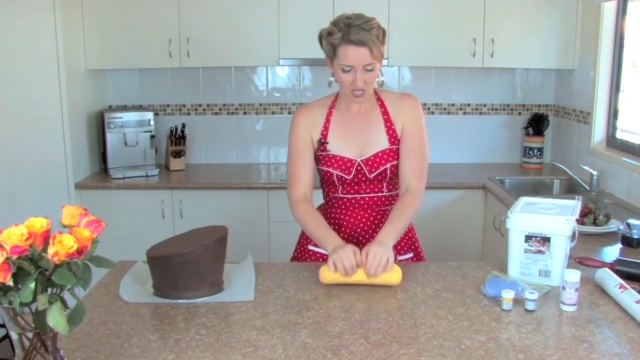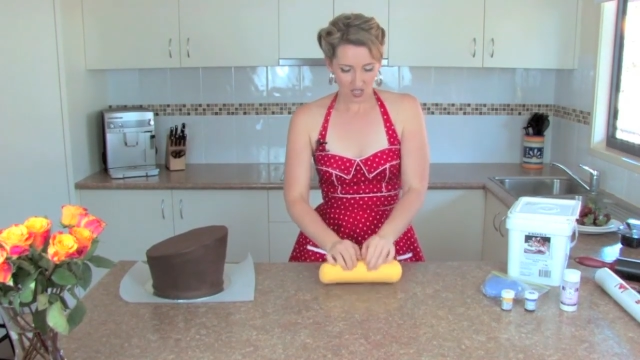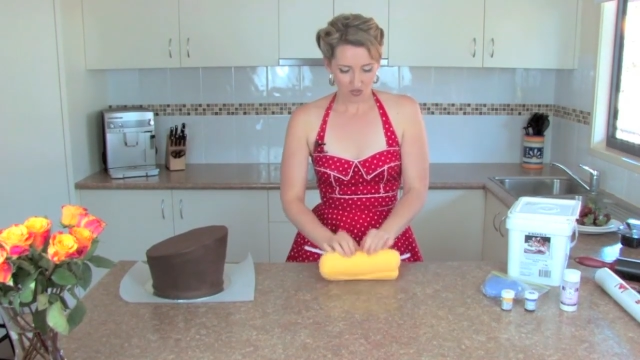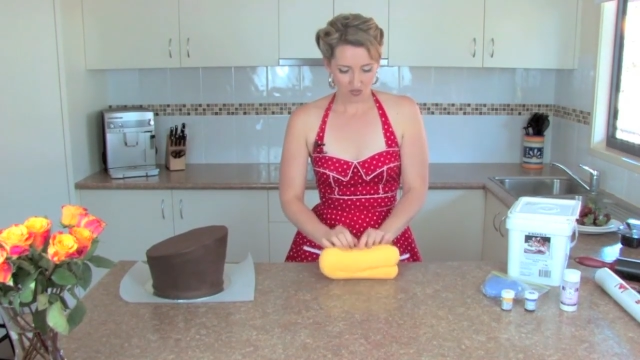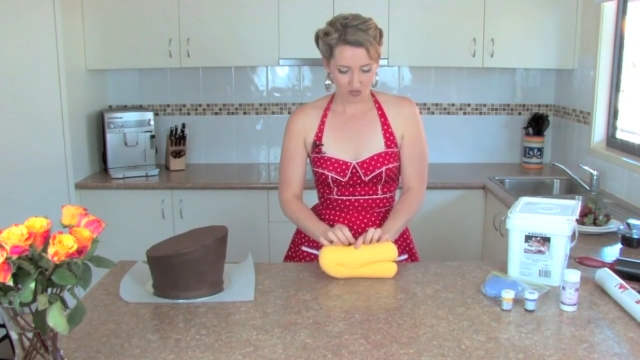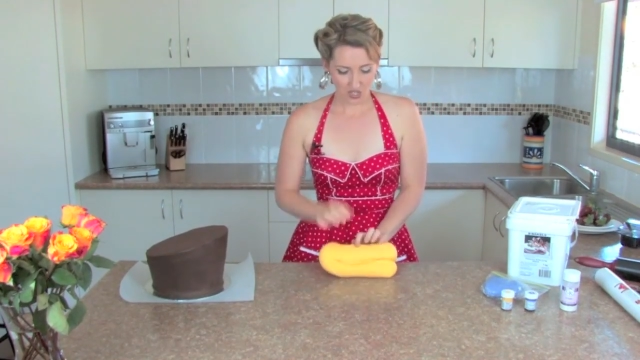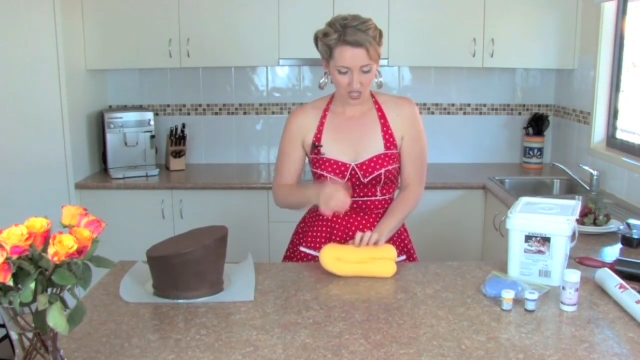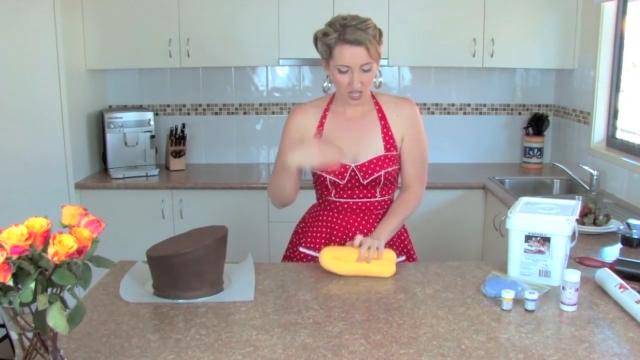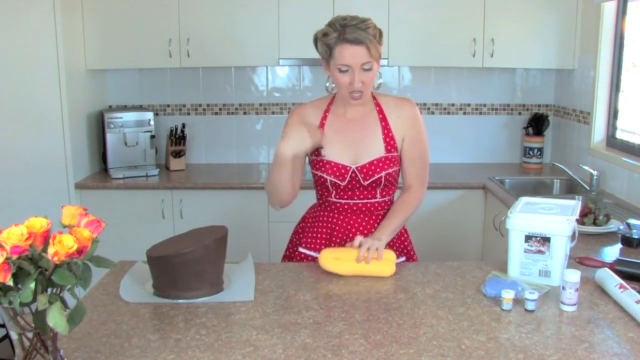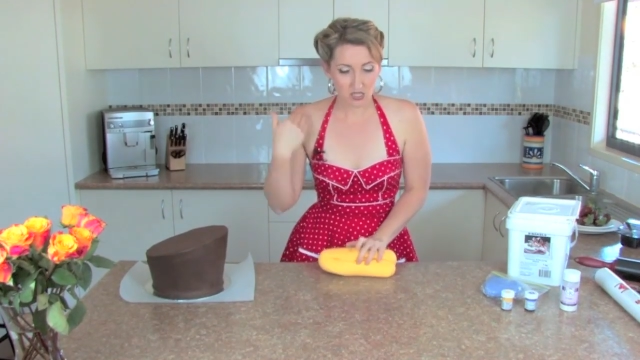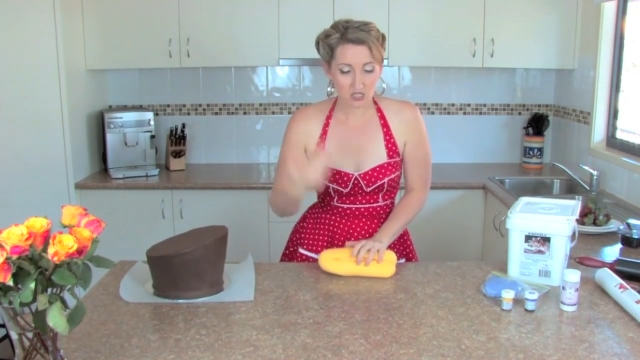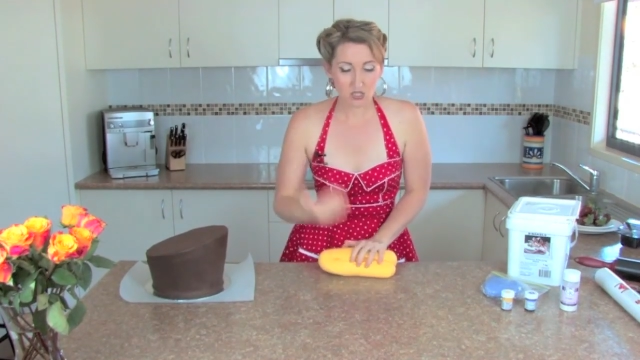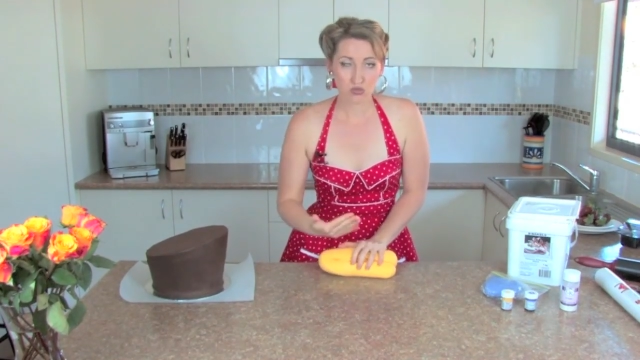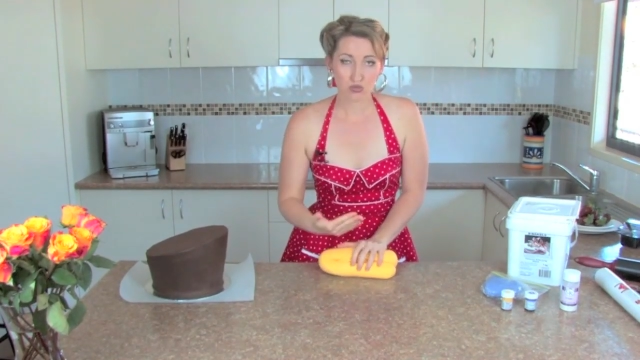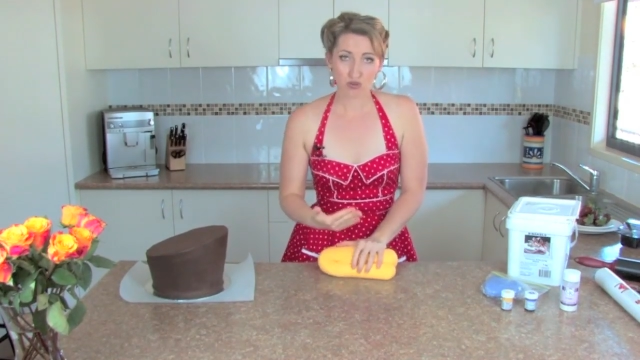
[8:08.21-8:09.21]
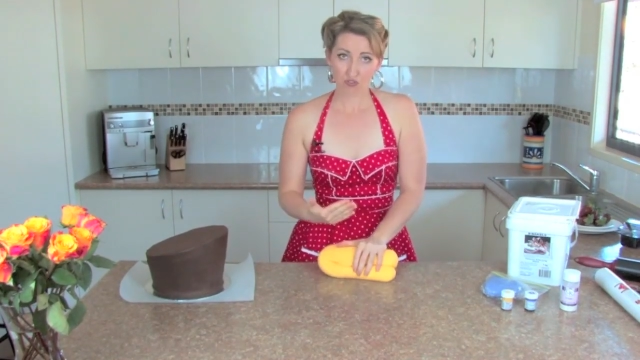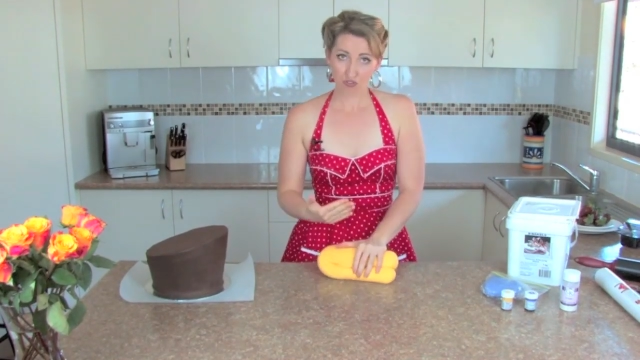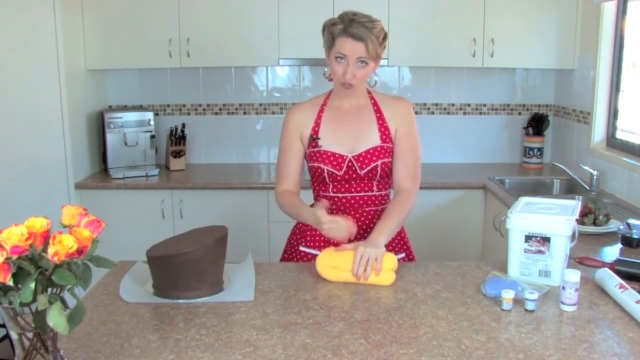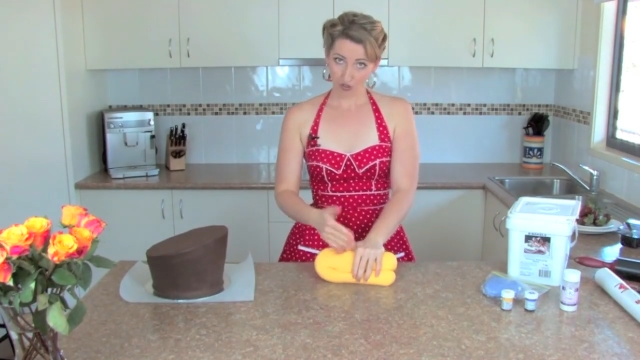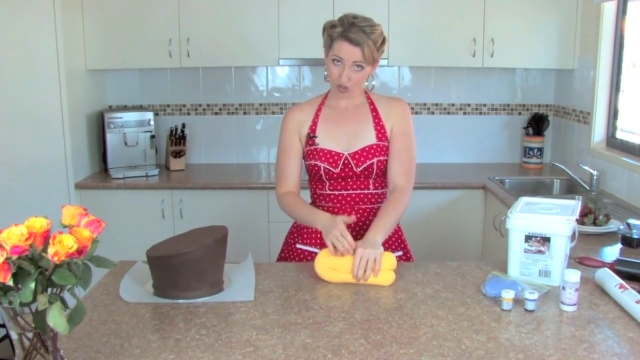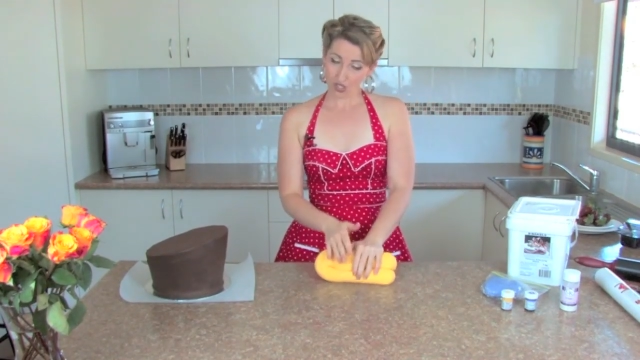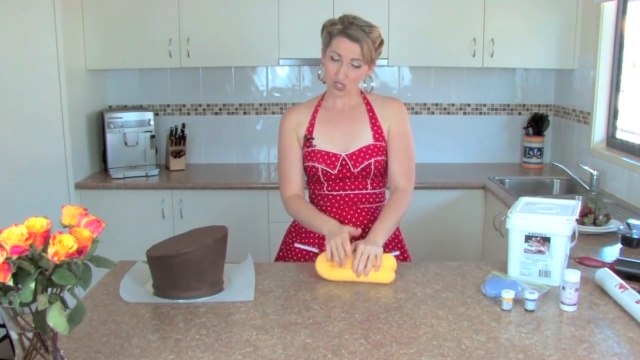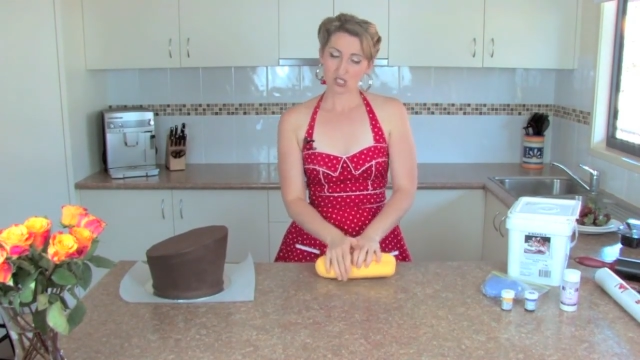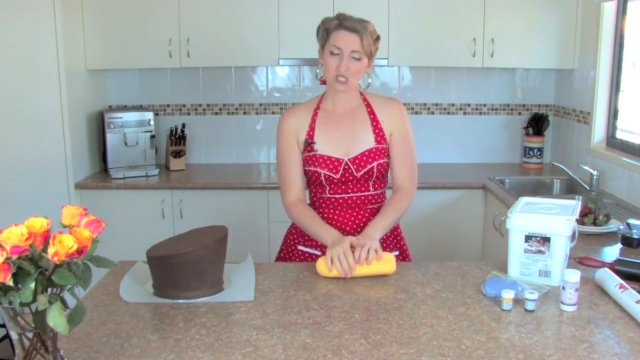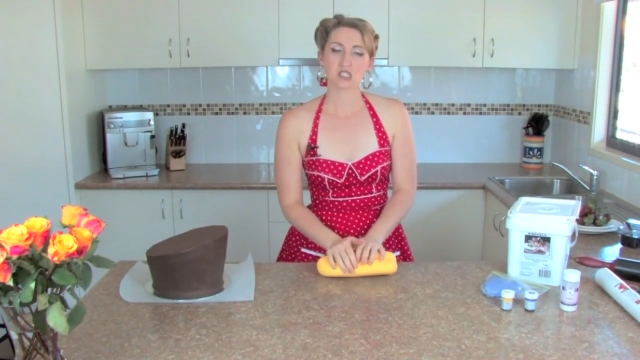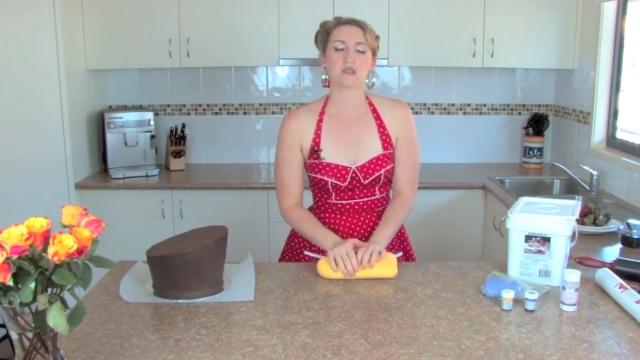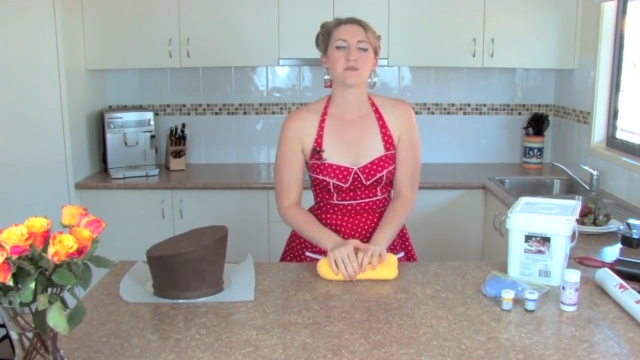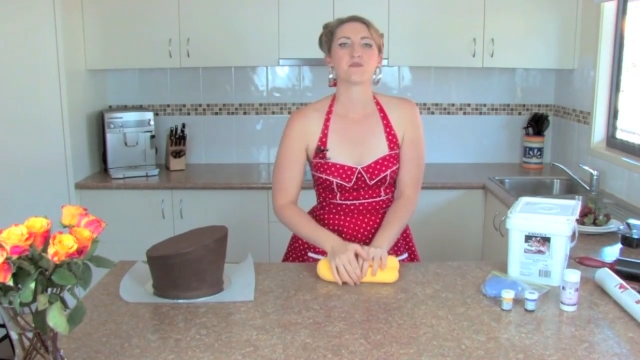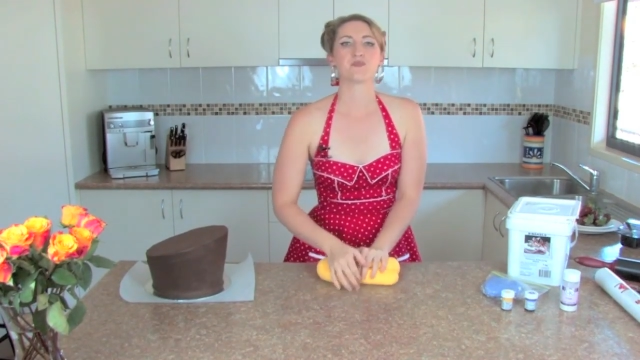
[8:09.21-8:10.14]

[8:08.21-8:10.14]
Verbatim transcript: If you colour through first,